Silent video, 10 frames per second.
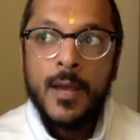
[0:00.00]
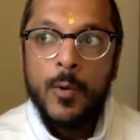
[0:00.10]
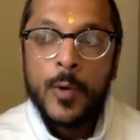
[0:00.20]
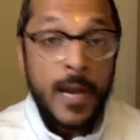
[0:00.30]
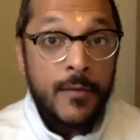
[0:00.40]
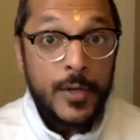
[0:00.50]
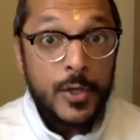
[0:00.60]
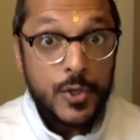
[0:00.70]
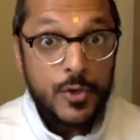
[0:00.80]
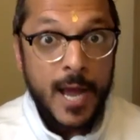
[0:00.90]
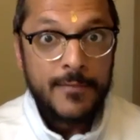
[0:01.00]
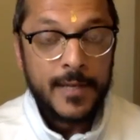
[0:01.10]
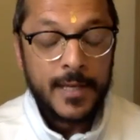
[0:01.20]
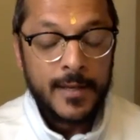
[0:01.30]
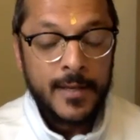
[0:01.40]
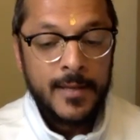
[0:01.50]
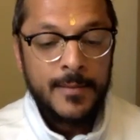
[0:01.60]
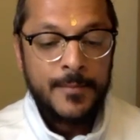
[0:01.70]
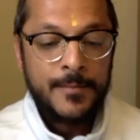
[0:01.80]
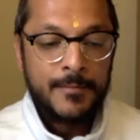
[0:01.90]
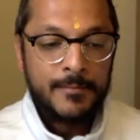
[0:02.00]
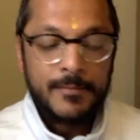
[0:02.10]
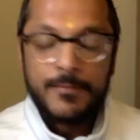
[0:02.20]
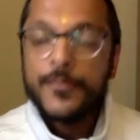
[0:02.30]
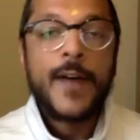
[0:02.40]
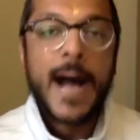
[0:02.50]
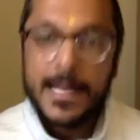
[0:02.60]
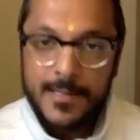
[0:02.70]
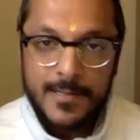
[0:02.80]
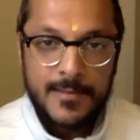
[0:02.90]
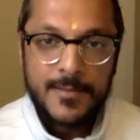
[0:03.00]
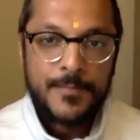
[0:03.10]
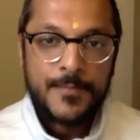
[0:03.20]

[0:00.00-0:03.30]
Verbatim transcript: whenever you're driving fast,